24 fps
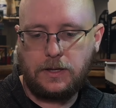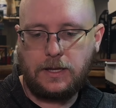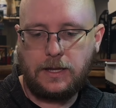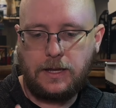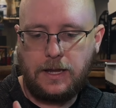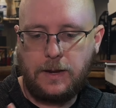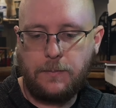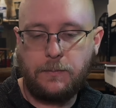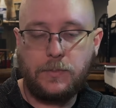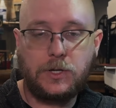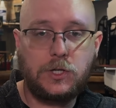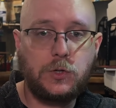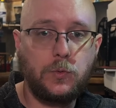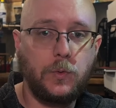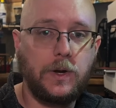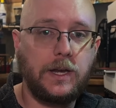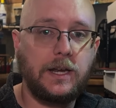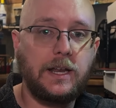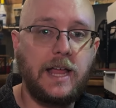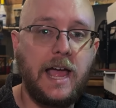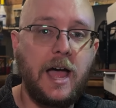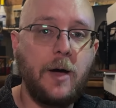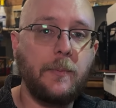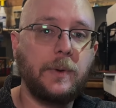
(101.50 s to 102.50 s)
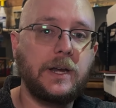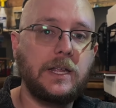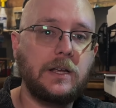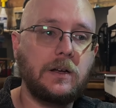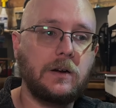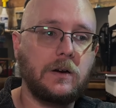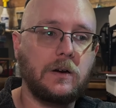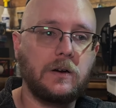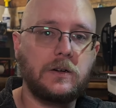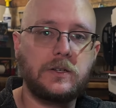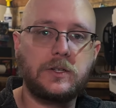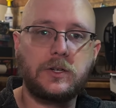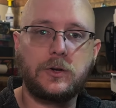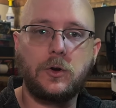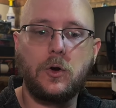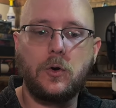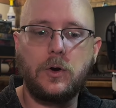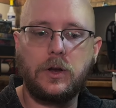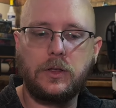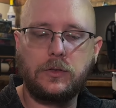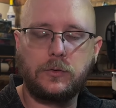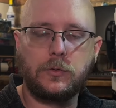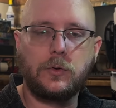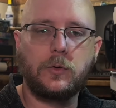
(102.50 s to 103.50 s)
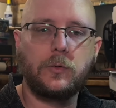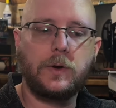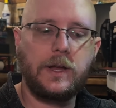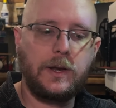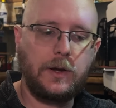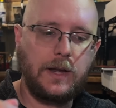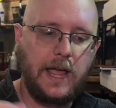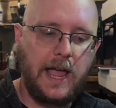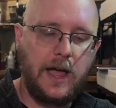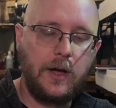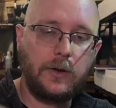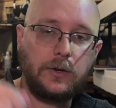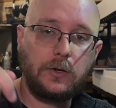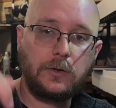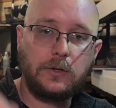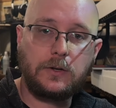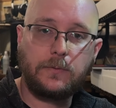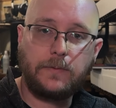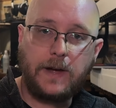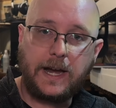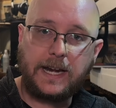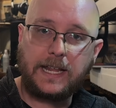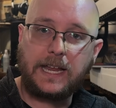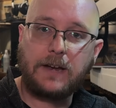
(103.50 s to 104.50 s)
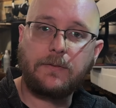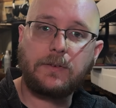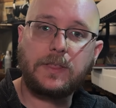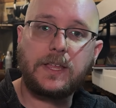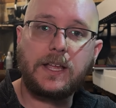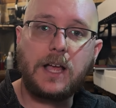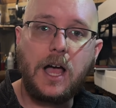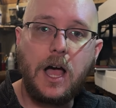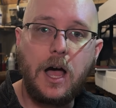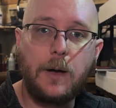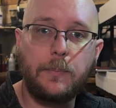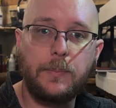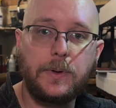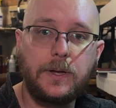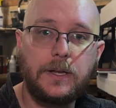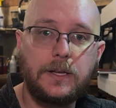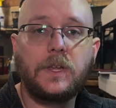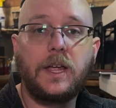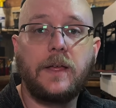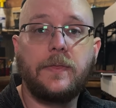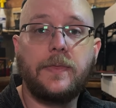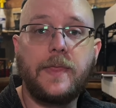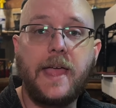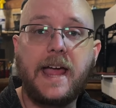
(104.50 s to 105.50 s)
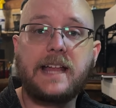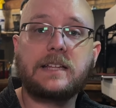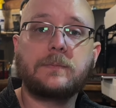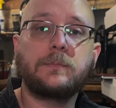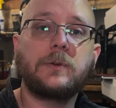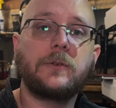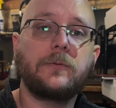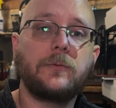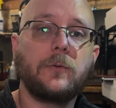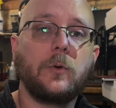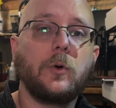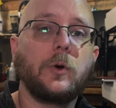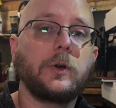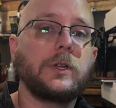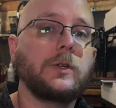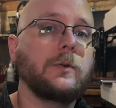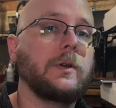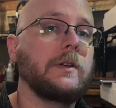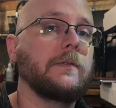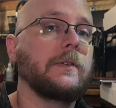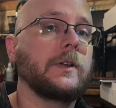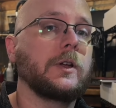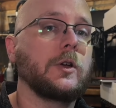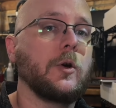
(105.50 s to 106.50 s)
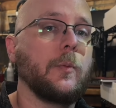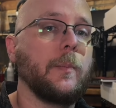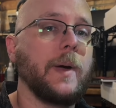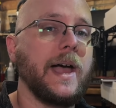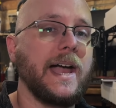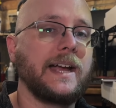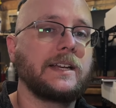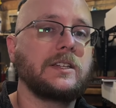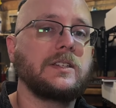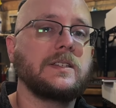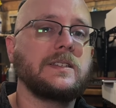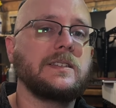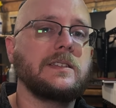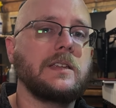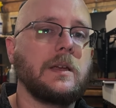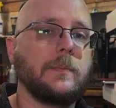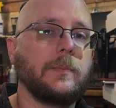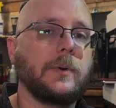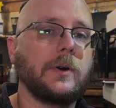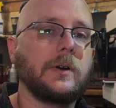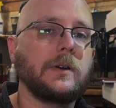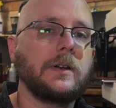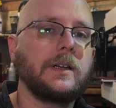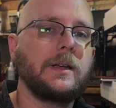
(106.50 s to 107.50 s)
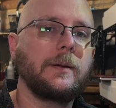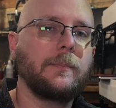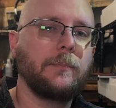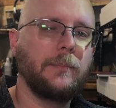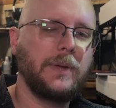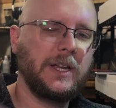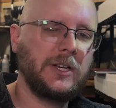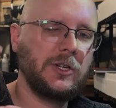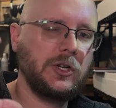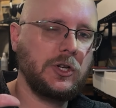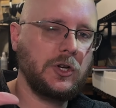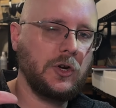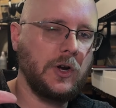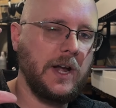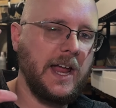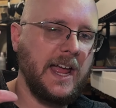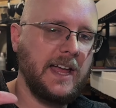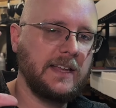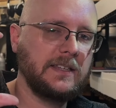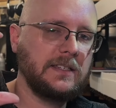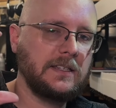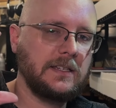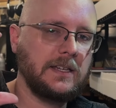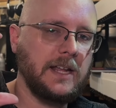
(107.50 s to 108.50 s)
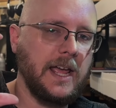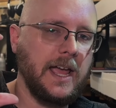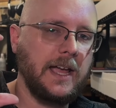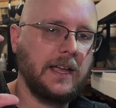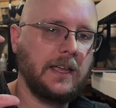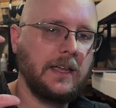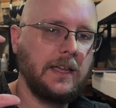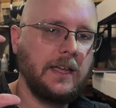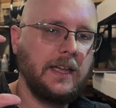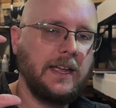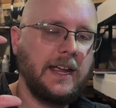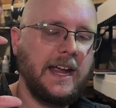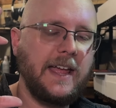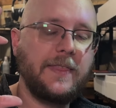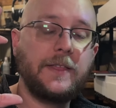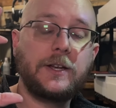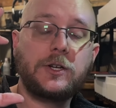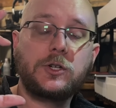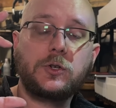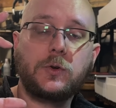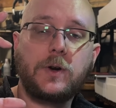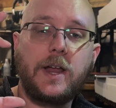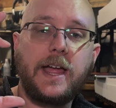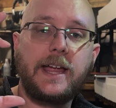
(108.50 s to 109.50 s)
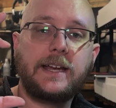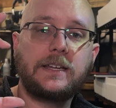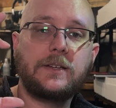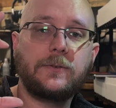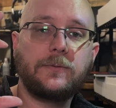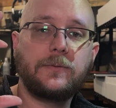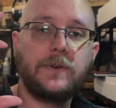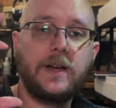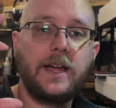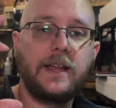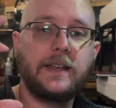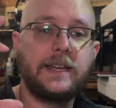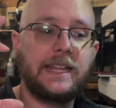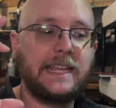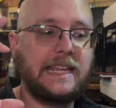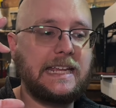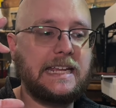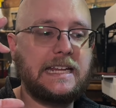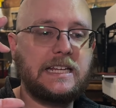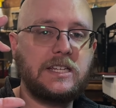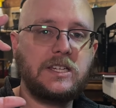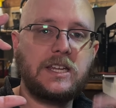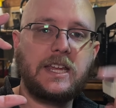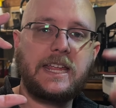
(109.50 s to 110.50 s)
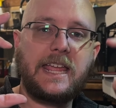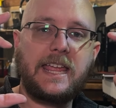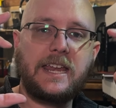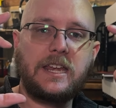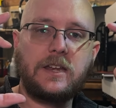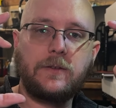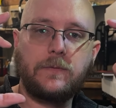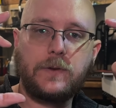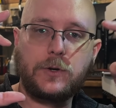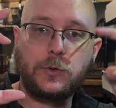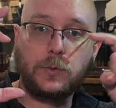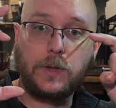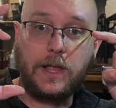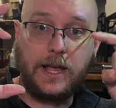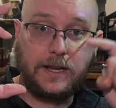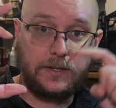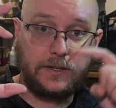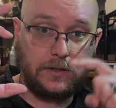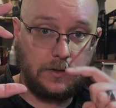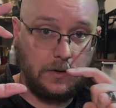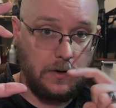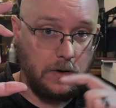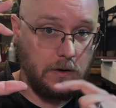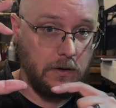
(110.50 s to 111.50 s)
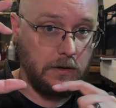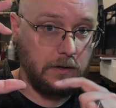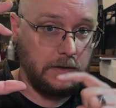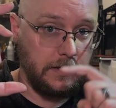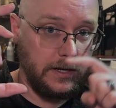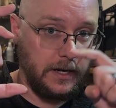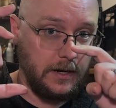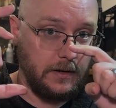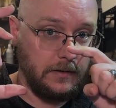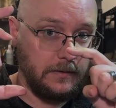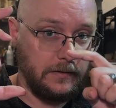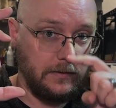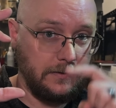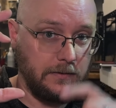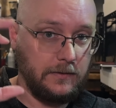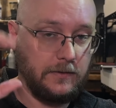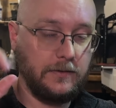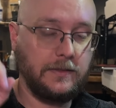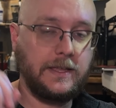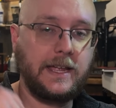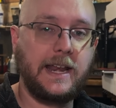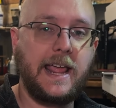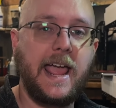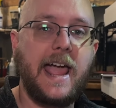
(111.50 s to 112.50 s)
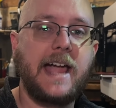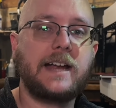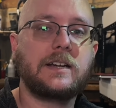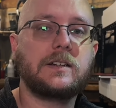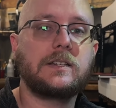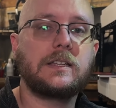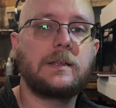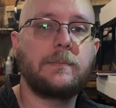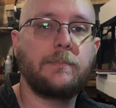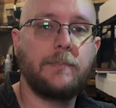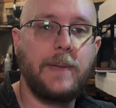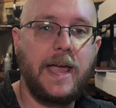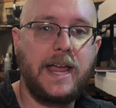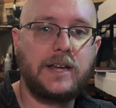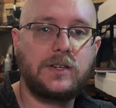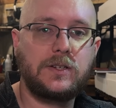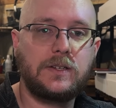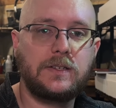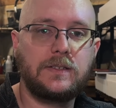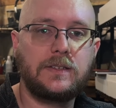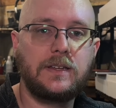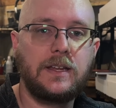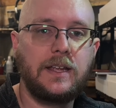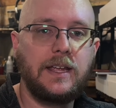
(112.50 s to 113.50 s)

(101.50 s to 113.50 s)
in between how many cards are going through and how you're dividing everything up. And that's before you even go back to zipper. Picture your S stack and then trying to find each individualized card in there that actually matches.